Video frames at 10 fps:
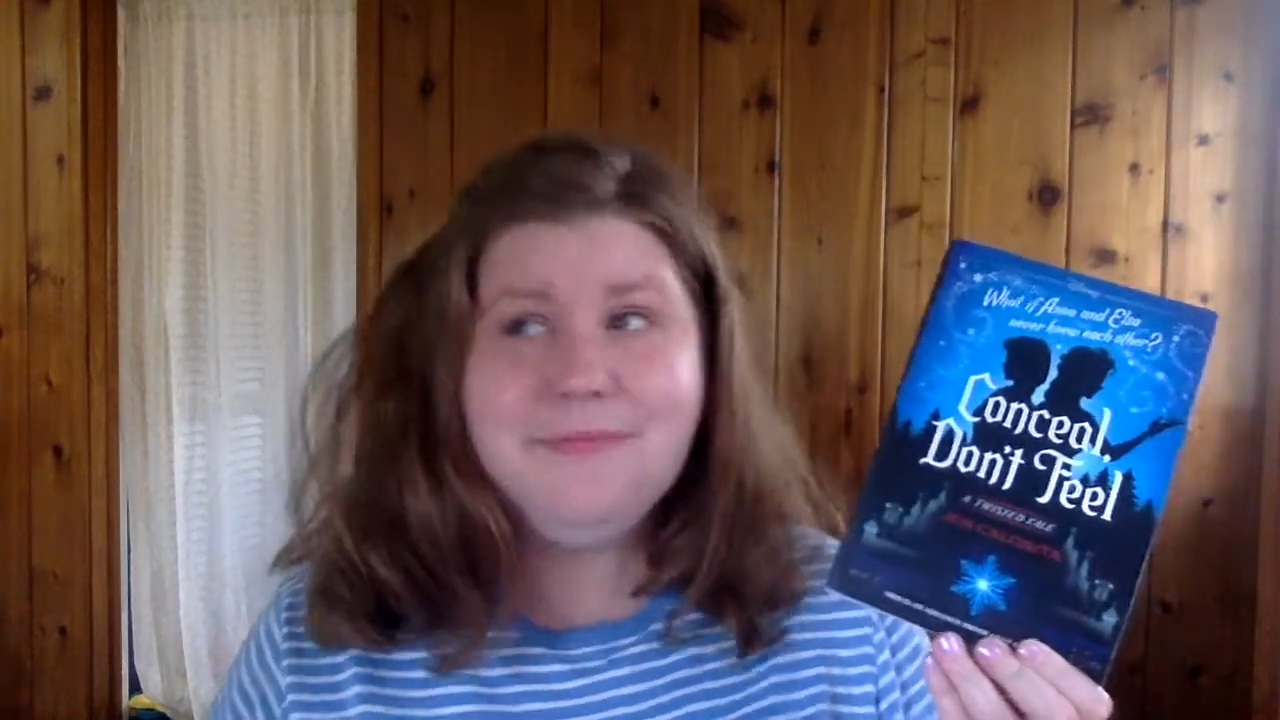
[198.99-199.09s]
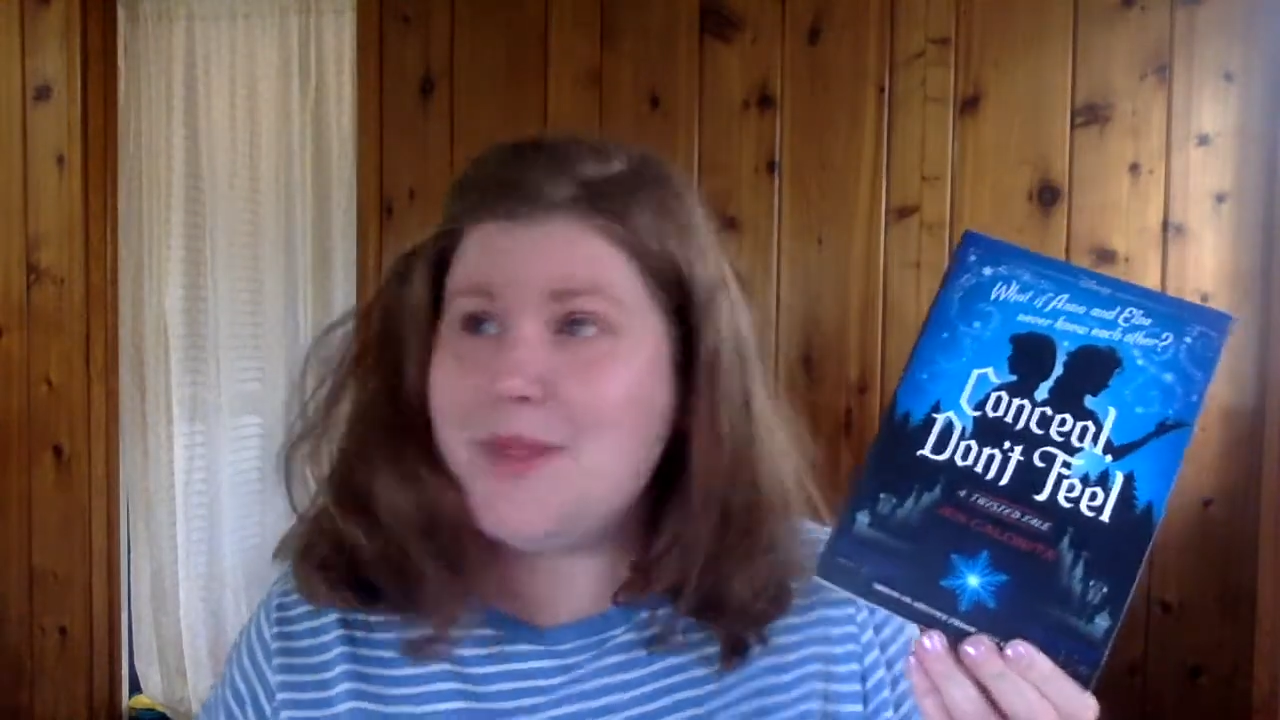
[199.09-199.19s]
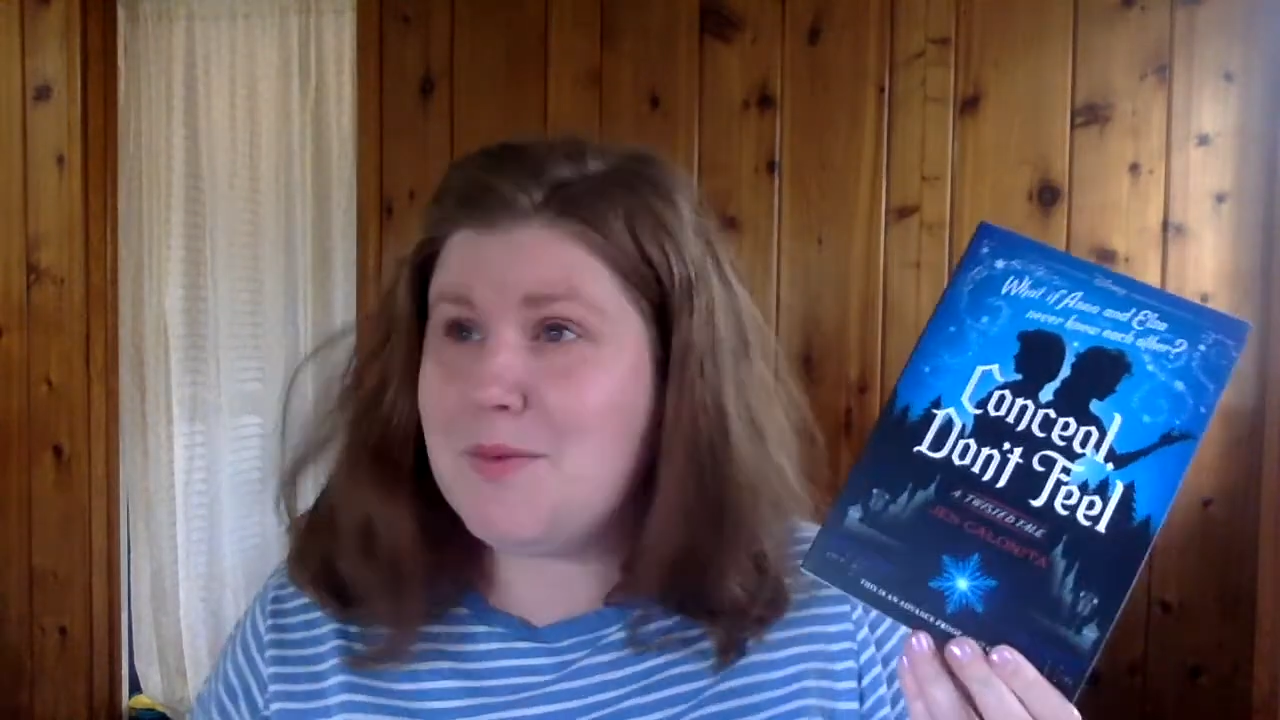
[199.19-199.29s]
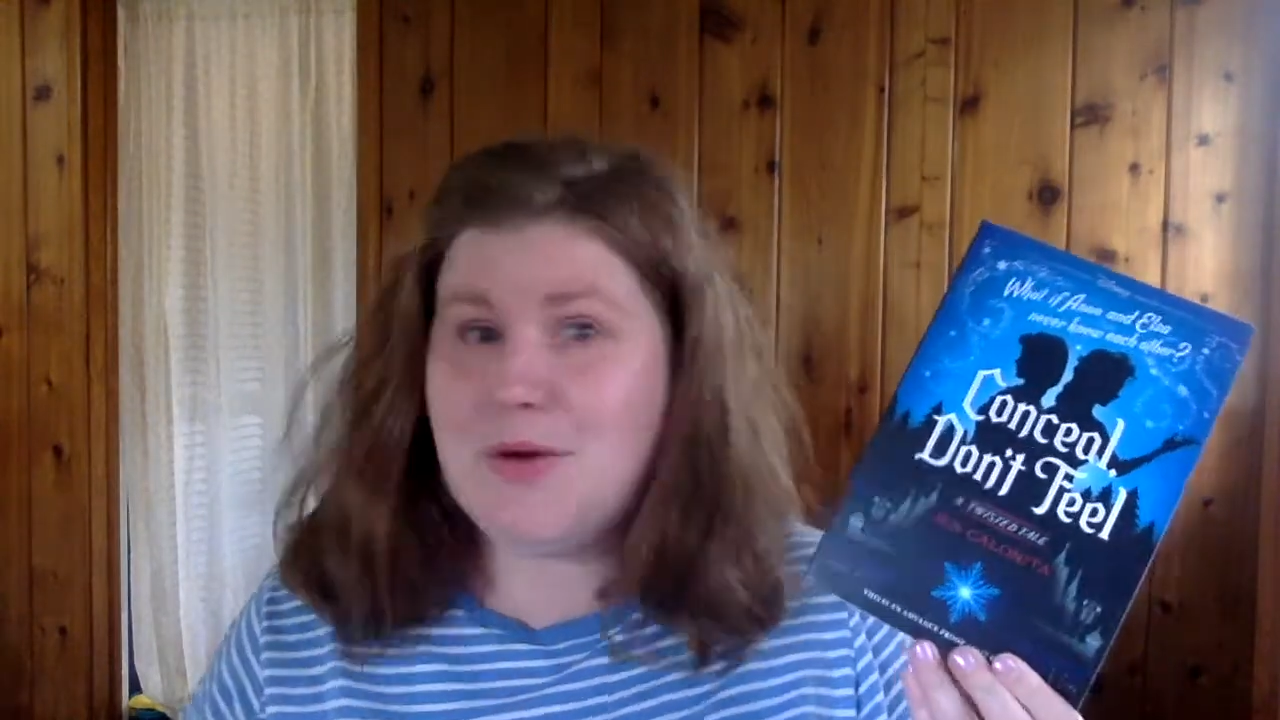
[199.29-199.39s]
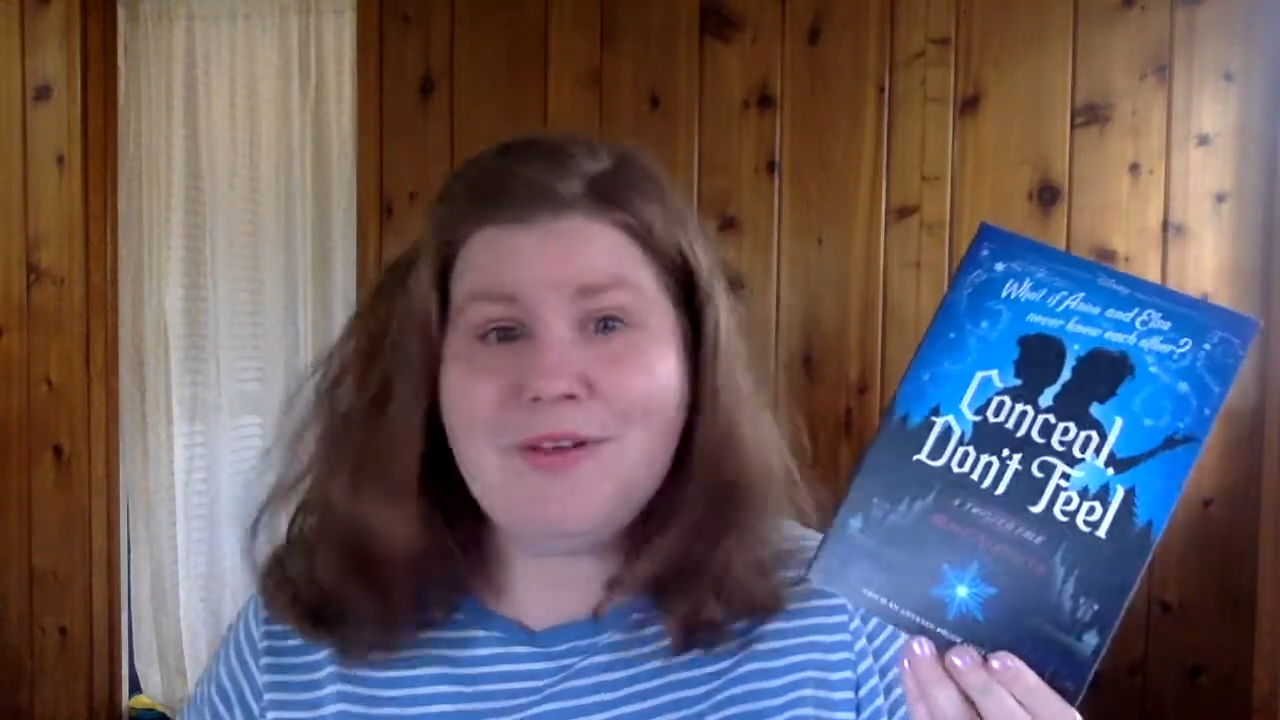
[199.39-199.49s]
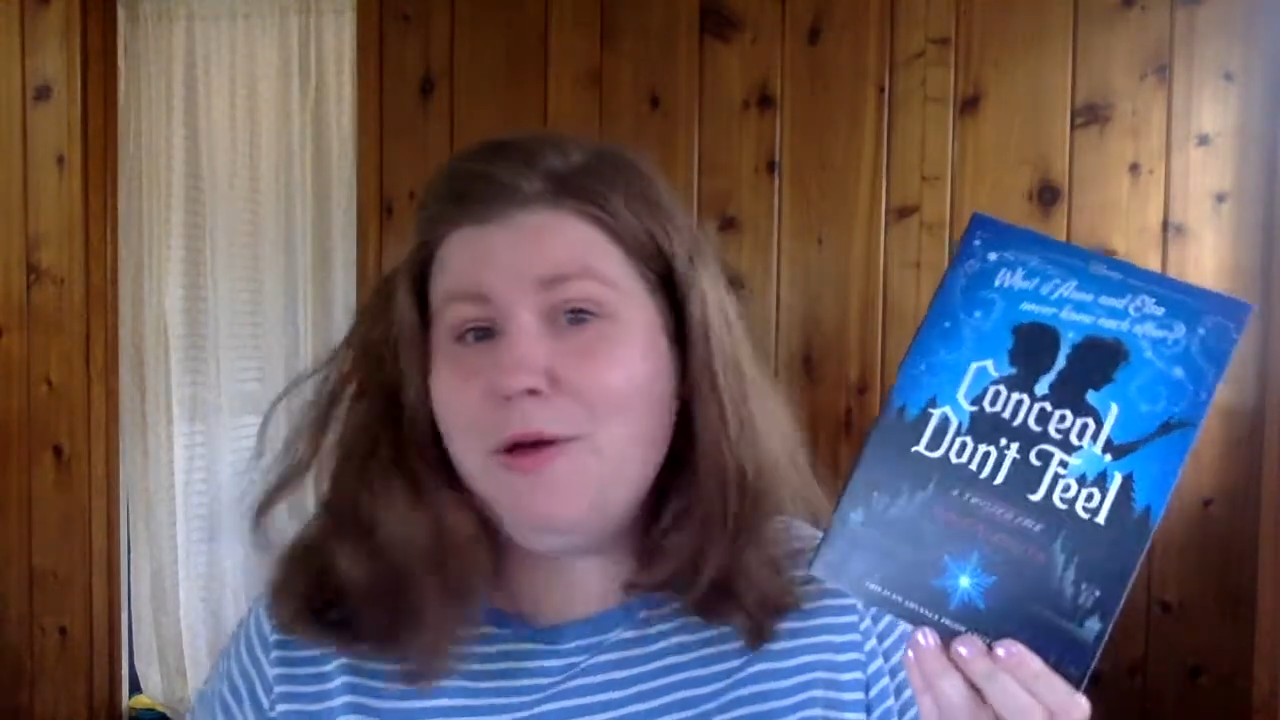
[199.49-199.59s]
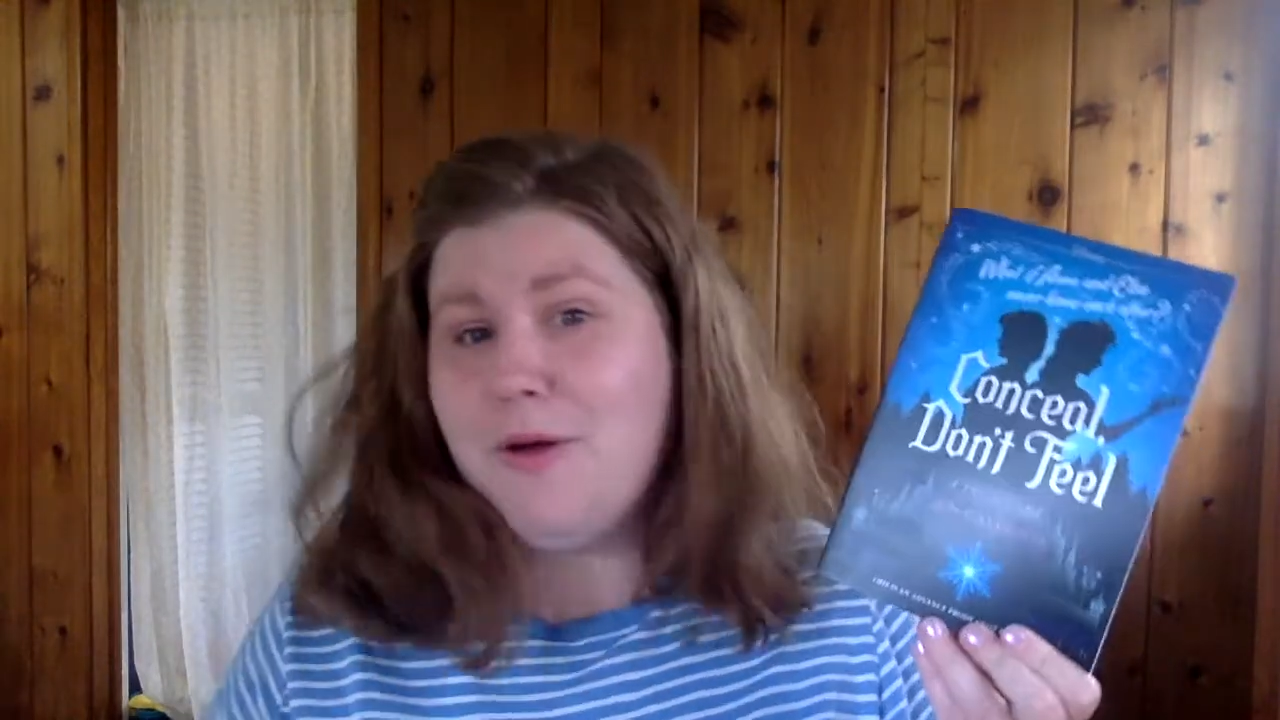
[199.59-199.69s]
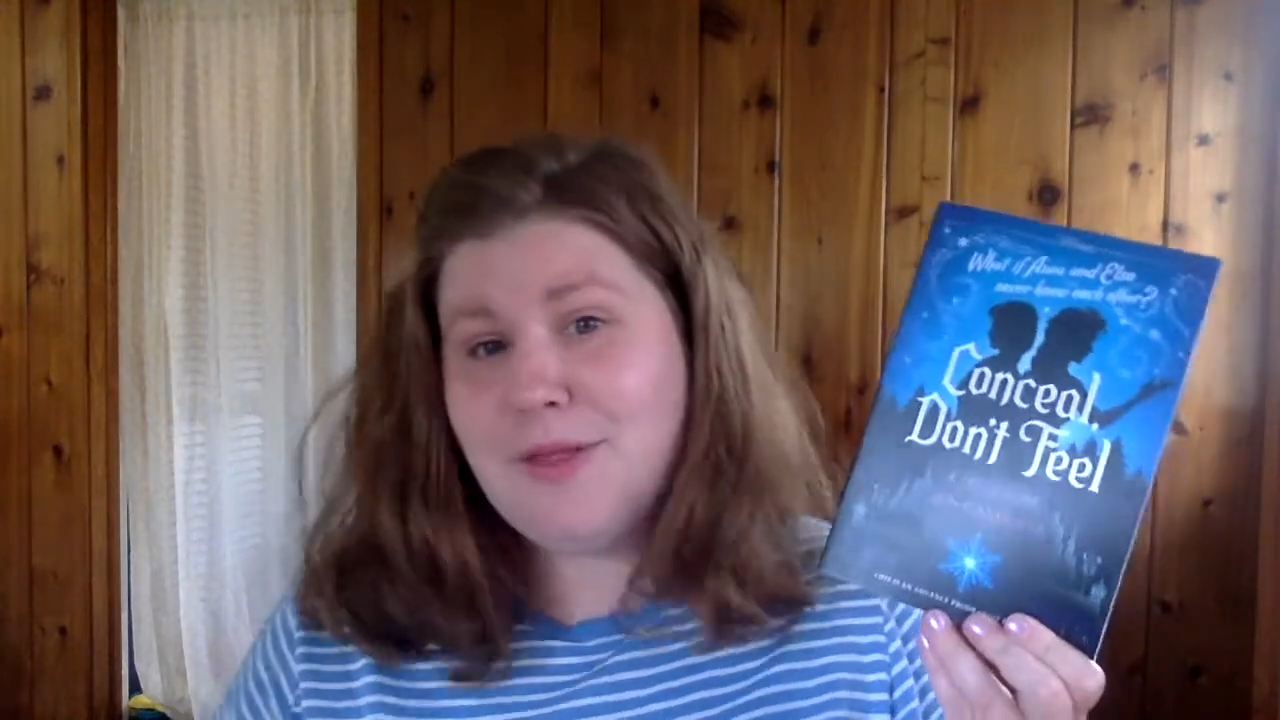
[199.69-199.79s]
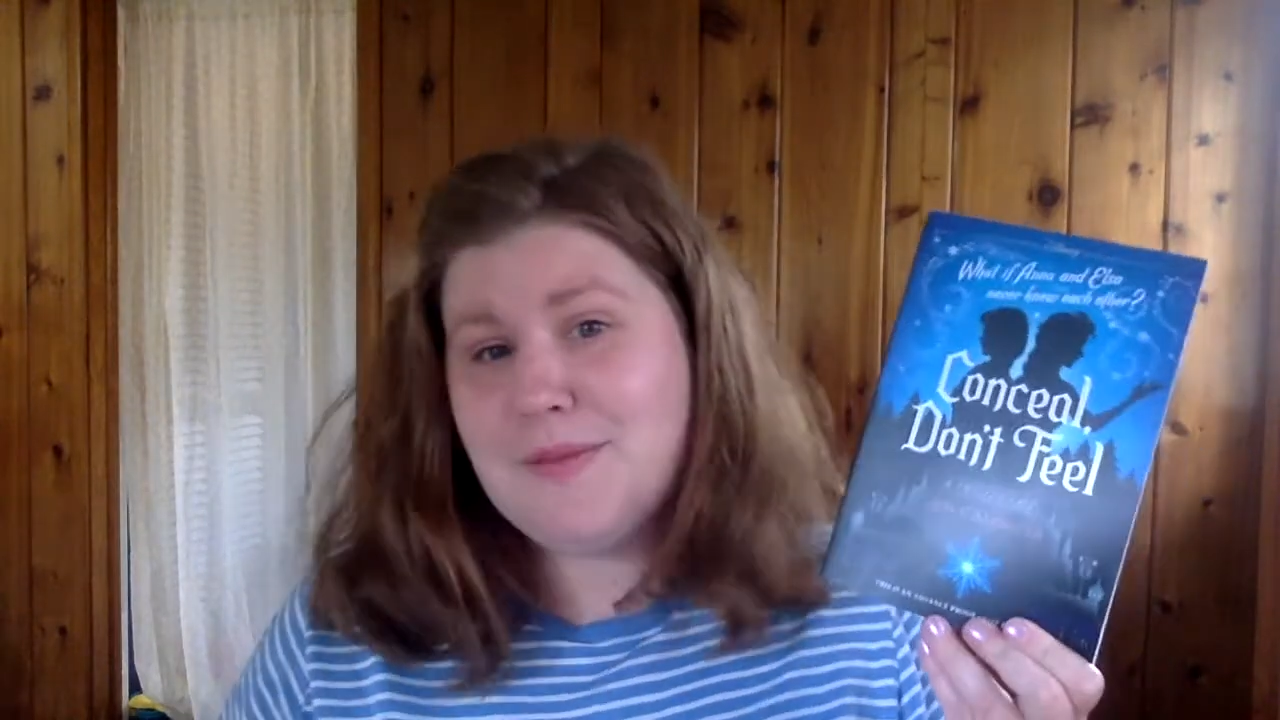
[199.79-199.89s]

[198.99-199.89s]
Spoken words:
the movie or the